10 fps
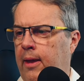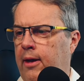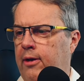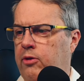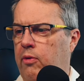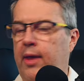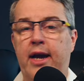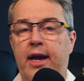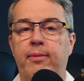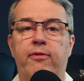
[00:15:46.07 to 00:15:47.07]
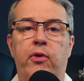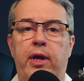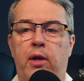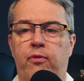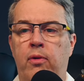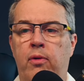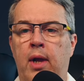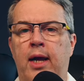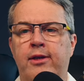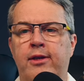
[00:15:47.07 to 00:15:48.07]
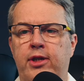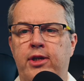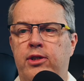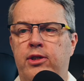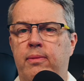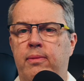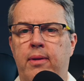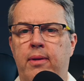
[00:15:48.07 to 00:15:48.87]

So that can be very helpful just to